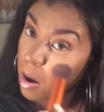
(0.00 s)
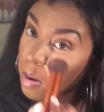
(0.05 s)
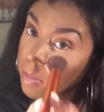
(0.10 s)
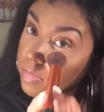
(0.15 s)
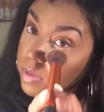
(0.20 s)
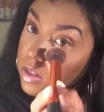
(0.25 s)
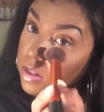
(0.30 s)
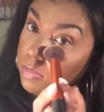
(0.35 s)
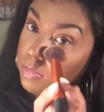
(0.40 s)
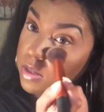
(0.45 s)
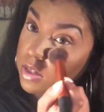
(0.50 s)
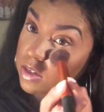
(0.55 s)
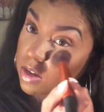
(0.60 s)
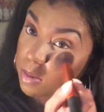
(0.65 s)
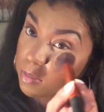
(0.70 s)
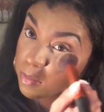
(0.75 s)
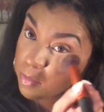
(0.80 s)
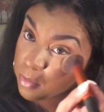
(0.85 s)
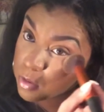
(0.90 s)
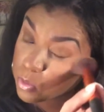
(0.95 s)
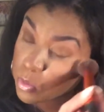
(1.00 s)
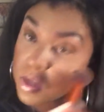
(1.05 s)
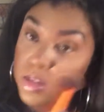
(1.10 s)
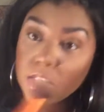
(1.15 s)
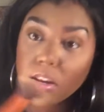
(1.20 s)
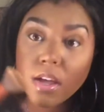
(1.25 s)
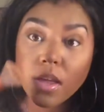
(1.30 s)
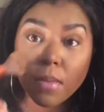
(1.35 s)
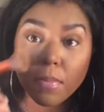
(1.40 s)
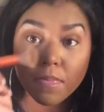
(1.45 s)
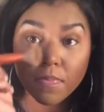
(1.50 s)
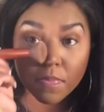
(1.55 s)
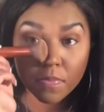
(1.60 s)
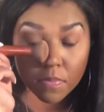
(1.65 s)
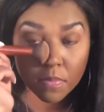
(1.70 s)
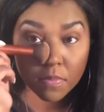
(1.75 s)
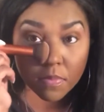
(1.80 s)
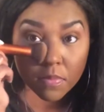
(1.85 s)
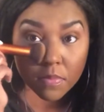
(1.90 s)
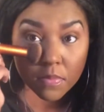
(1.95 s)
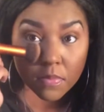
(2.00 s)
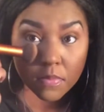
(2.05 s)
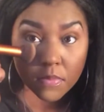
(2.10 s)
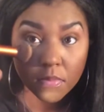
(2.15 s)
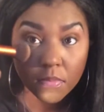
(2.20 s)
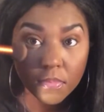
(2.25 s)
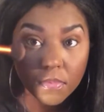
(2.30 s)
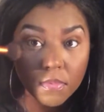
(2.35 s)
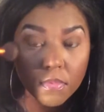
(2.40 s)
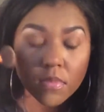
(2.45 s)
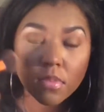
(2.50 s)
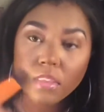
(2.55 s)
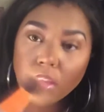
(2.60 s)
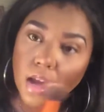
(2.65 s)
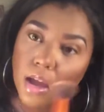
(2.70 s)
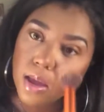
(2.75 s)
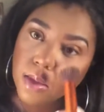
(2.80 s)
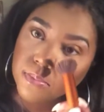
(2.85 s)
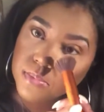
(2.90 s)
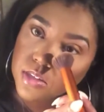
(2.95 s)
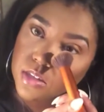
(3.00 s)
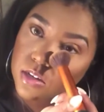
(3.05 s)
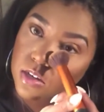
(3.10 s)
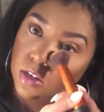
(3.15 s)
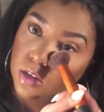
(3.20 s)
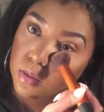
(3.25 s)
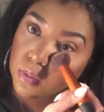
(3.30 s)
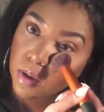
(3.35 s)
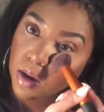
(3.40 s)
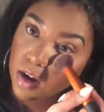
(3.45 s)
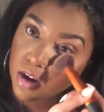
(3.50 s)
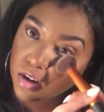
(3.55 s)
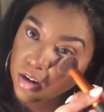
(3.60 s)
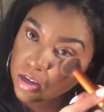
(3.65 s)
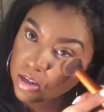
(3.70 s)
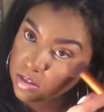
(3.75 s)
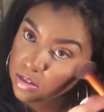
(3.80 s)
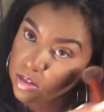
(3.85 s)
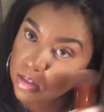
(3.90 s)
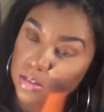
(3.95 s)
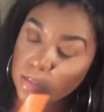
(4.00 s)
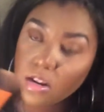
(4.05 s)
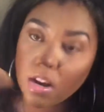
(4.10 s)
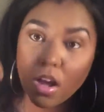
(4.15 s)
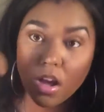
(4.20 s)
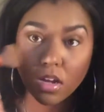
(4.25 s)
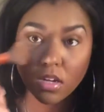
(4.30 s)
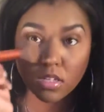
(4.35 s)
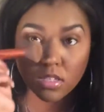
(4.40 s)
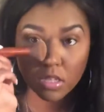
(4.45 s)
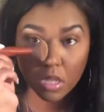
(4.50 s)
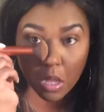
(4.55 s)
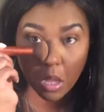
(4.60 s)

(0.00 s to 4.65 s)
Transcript: But in the meantime, in between time, I'm sending you air kisses and hugs.